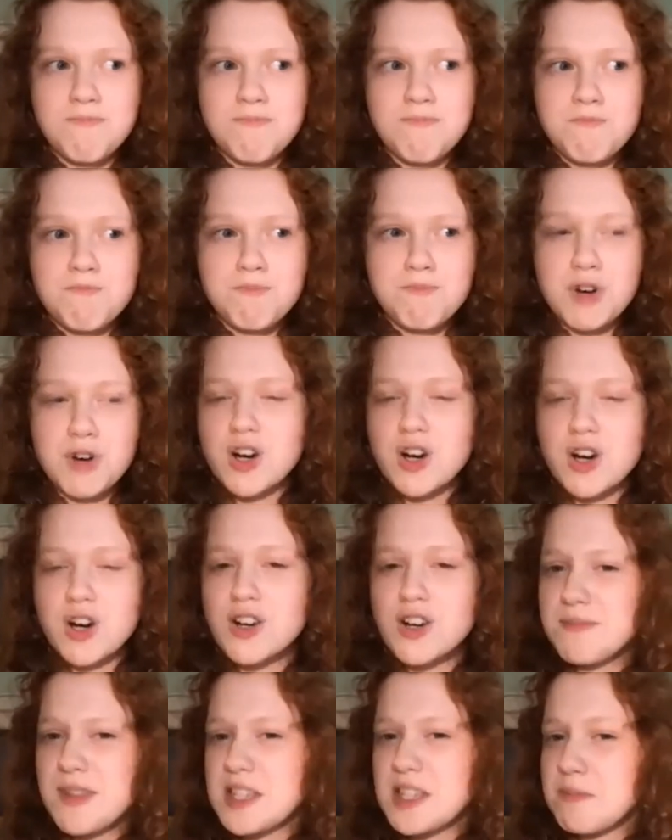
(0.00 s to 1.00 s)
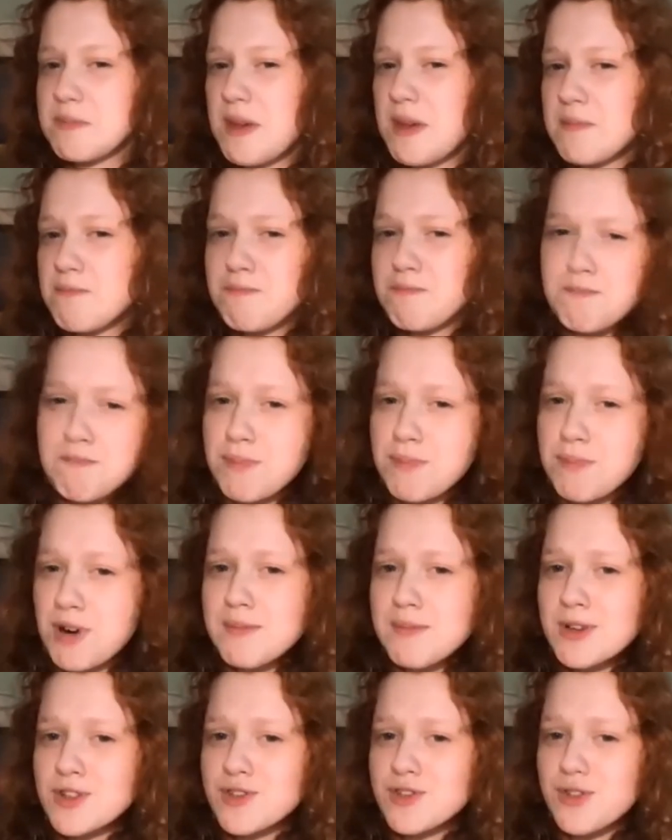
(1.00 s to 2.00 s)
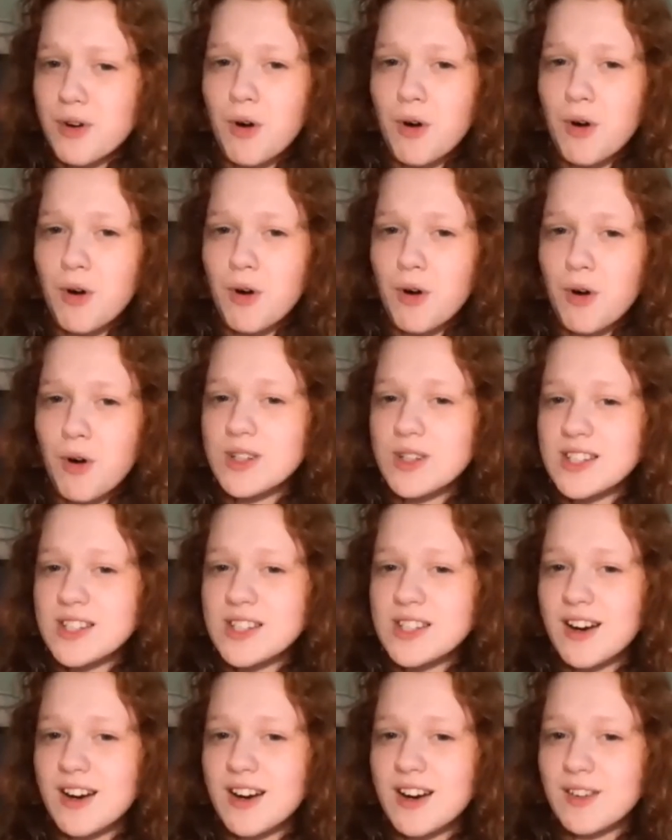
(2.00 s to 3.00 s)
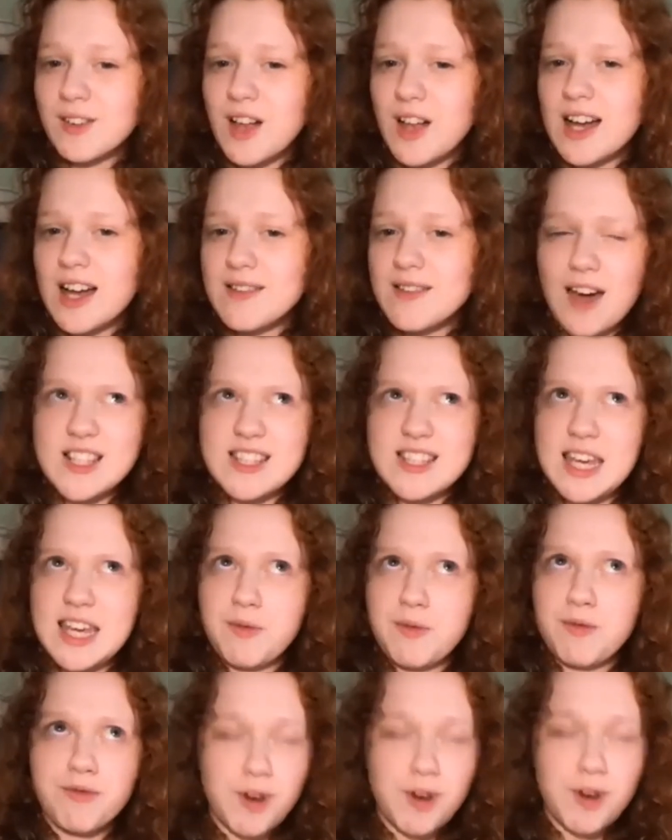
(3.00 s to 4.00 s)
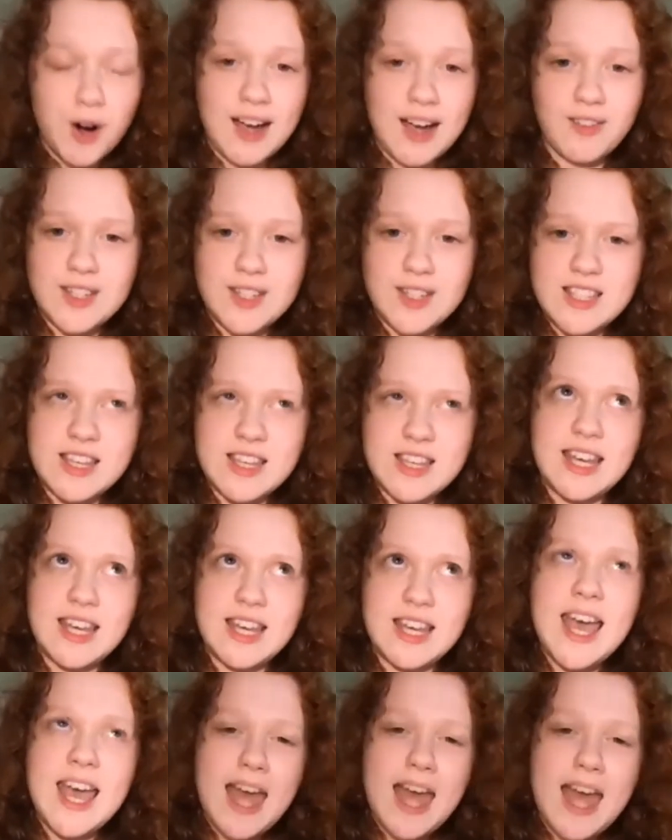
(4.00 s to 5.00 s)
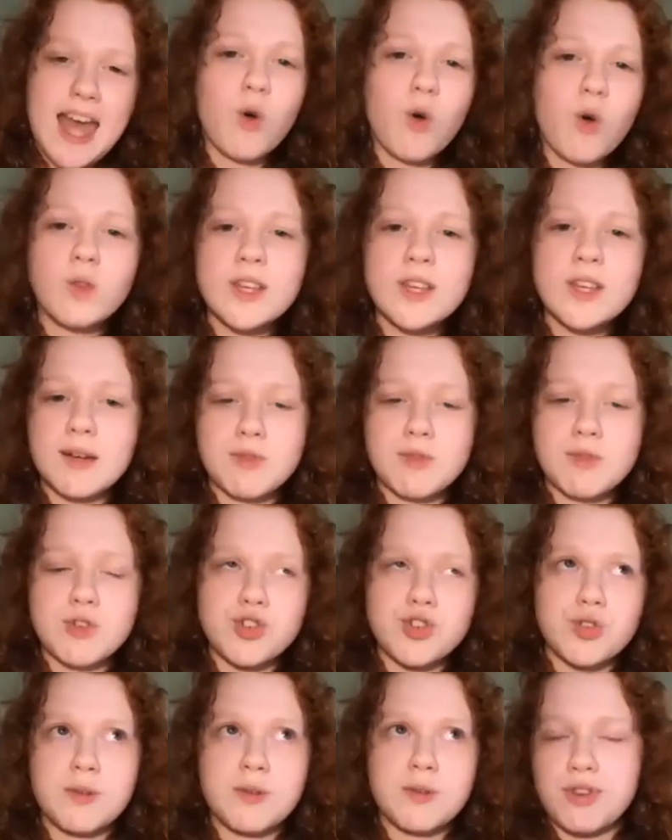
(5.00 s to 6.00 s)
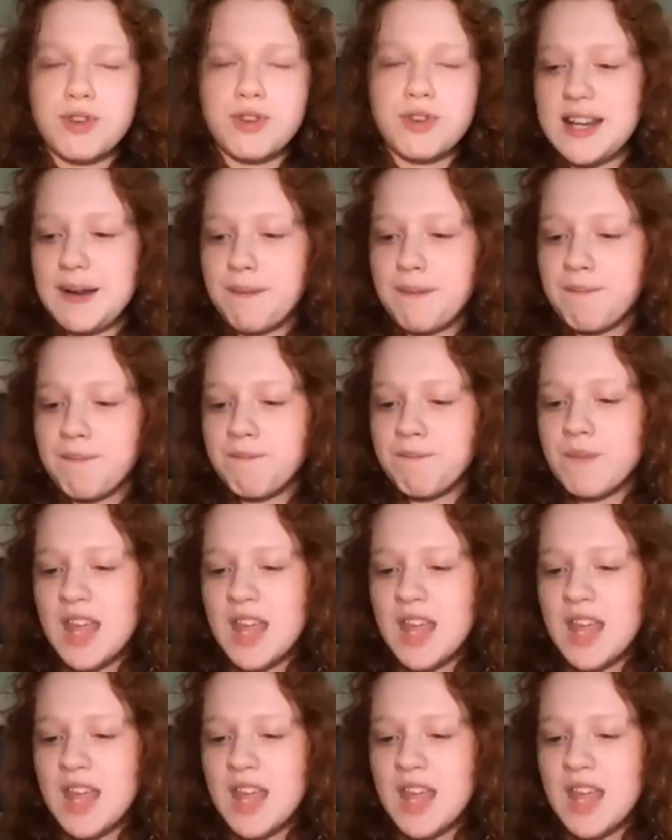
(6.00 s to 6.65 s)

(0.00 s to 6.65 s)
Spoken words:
birds that spend pretty much their whole entire lives out at sea, far out in the sea, and only come to shore to breed.